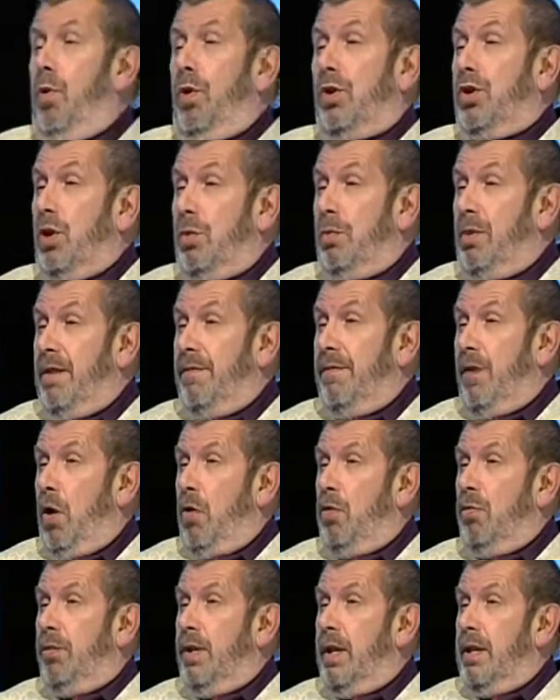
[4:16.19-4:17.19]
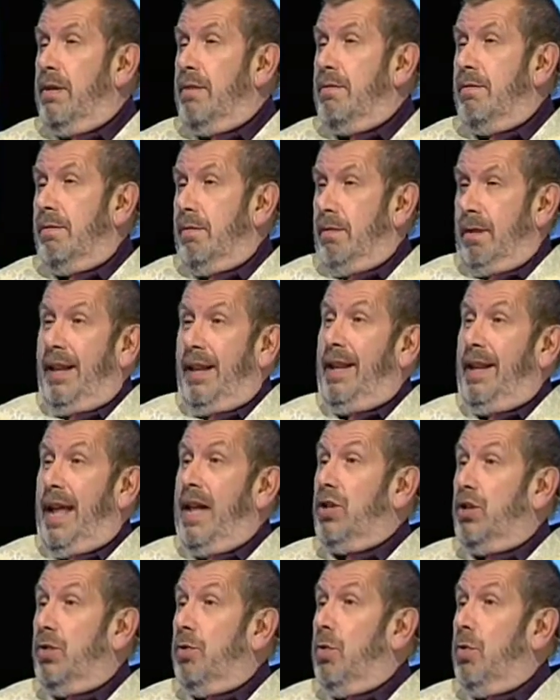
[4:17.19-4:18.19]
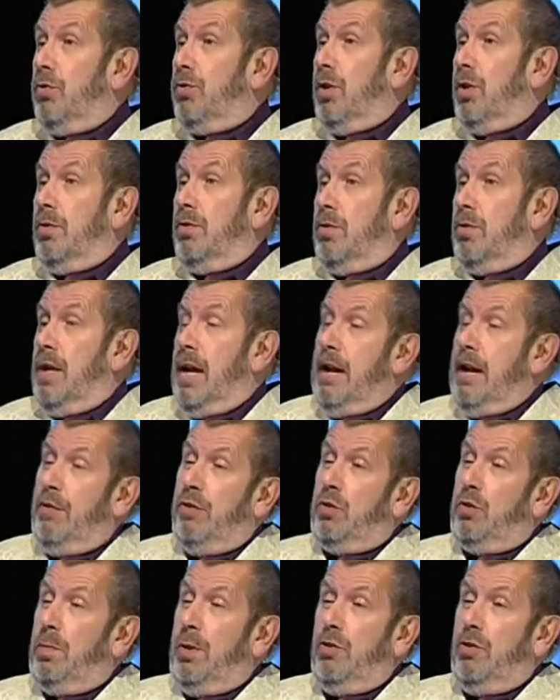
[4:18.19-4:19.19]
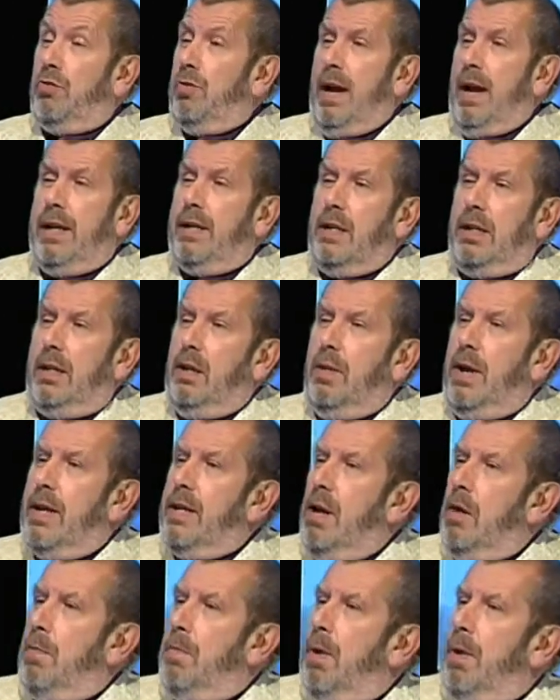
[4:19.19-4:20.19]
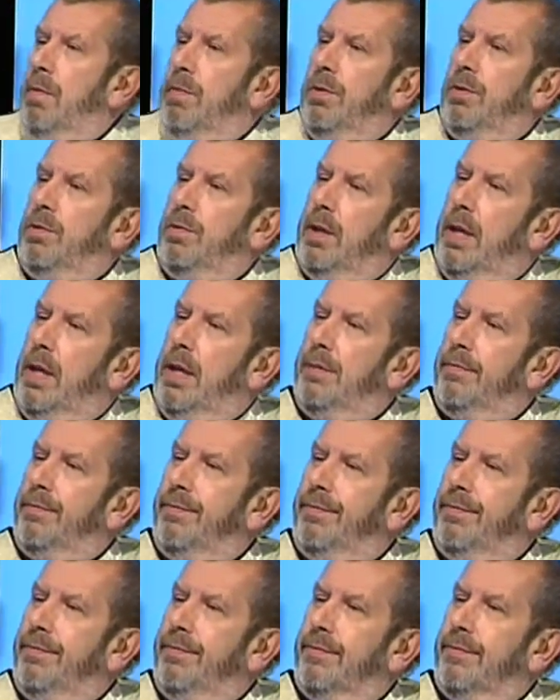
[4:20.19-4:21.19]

What you were involved in led you also to an area of spirituality. You had no problems with that?